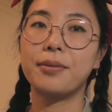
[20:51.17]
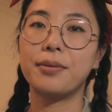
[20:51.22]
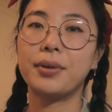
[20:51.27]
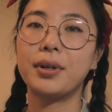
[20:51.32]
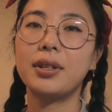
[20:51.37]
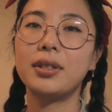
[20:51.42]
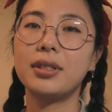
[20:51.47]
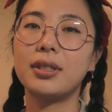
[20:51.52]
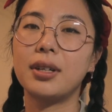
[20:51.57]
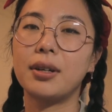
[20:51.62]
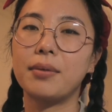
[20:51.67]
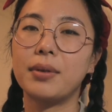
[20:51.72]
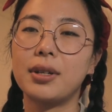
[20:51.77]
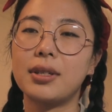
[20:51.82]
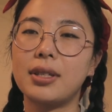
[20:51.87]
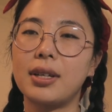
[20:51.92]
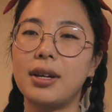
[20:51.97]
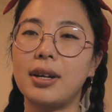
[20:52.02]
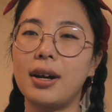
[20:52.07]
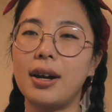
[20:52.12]
What else did I want to
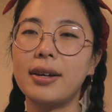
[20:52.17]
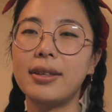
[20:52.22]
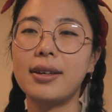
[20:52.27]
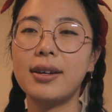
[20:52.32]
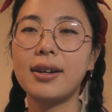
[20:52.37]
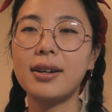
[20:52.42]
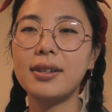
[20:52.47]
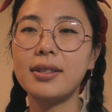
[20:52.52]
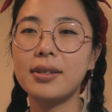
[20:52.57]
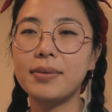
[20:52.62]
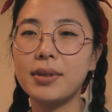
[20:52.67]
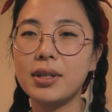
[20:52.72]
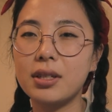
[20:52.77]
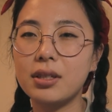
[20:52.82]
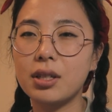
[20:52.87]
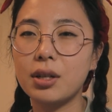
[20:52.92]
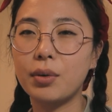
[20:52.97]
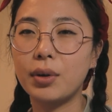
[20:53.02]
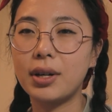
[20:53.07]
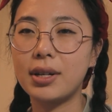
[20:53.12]
say? I think I had something
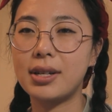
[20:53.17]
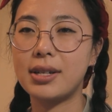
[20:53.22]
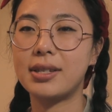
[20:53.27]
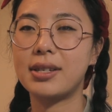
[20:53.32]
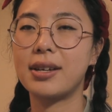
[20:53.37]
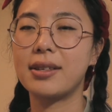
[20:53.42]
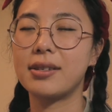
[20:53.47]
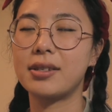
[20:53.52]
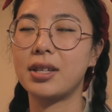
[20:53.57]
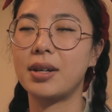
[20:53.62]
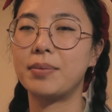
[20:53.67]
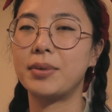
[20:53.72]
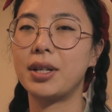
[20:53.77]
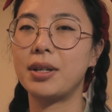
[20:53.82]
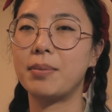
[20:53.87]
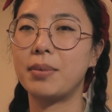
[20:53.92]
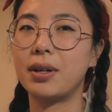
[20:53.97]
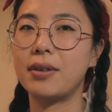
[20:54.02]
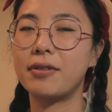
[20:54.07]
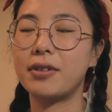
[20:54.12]
else I wanted to say in this
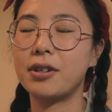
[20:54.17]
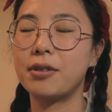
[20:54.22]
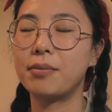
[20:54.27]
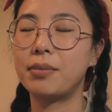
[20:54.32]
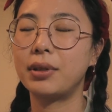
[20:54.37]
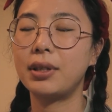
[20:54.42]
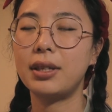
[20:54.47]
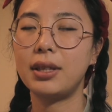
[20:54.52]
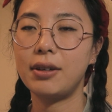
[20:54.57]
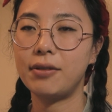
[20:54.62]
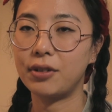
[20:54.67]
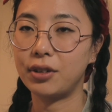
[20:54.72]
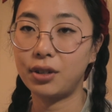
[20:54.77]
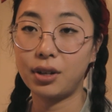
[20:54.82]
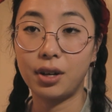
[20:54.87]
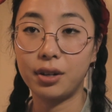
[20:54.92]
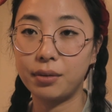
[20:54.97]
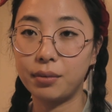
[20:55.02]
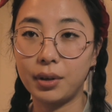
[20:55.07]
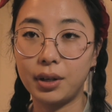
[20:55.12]
update, but I've completely
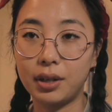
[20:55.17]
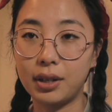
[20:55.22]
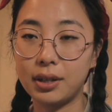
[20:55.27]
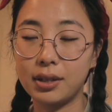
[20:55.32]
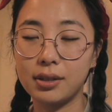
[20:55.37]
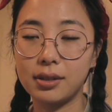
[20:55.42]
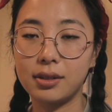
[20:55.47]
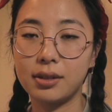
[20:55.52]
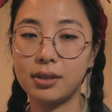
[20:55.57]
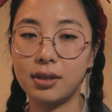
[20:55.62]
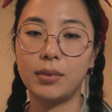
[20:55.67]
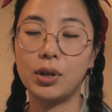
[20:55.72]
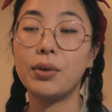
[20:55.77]
forgotten what it is.